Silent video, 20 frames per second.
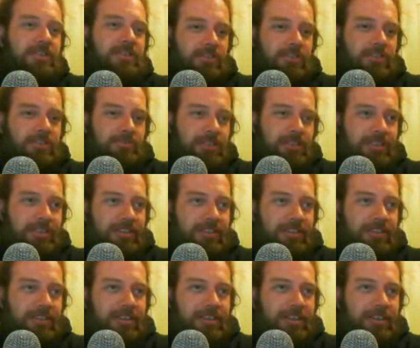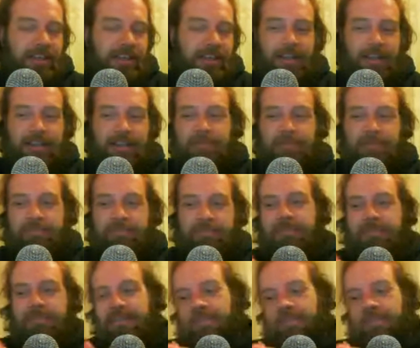off me. Um,
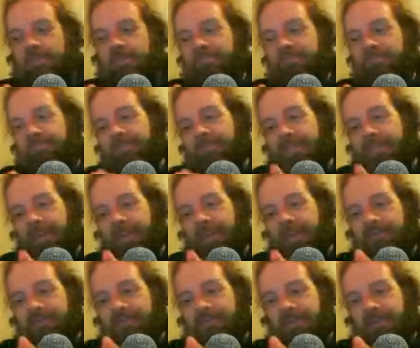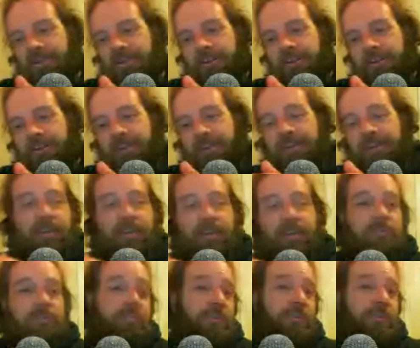yeah, I love this
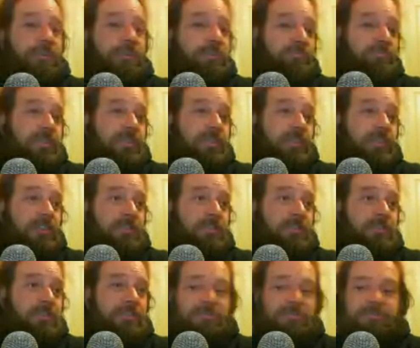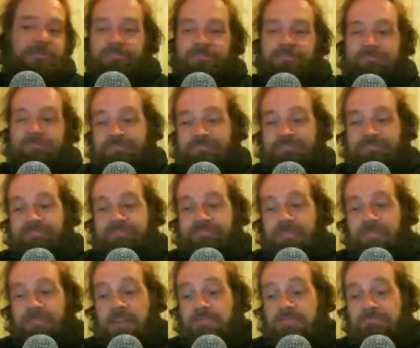phone. So
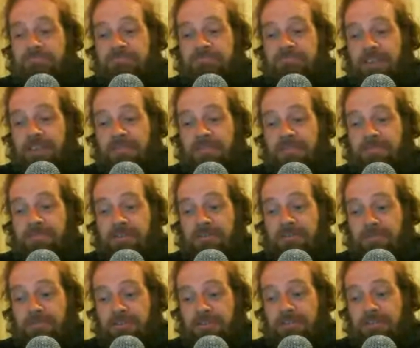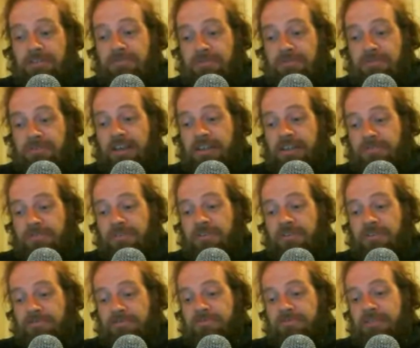yeah, if you're looking for a
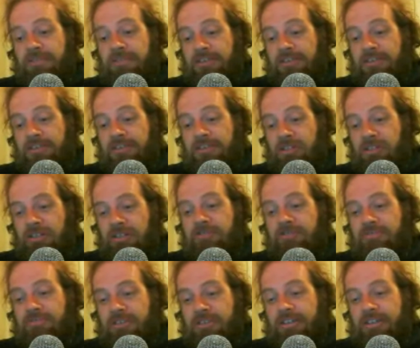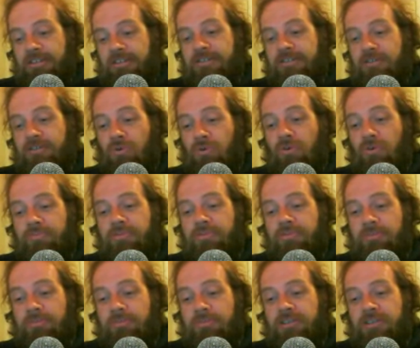phone, the G3 is all I'm
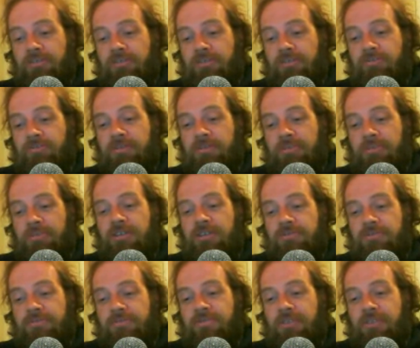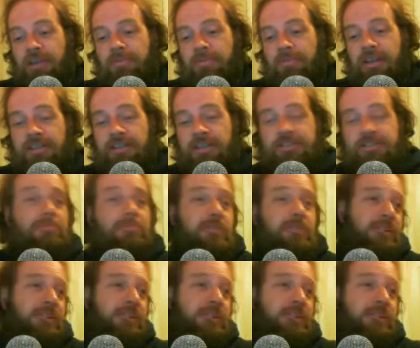pretty much going to recommend you if you come asking me for the
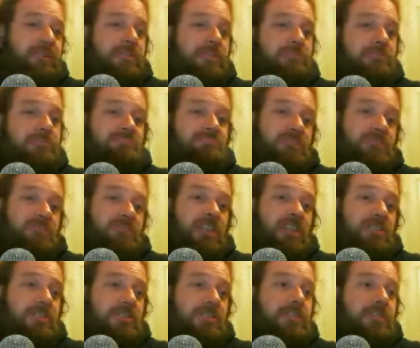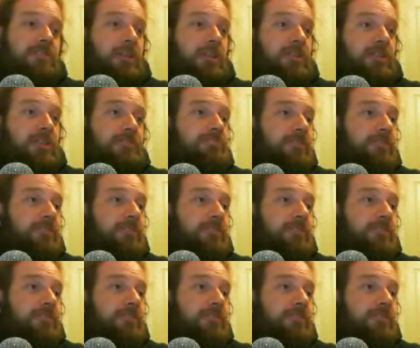next, say, 6 months.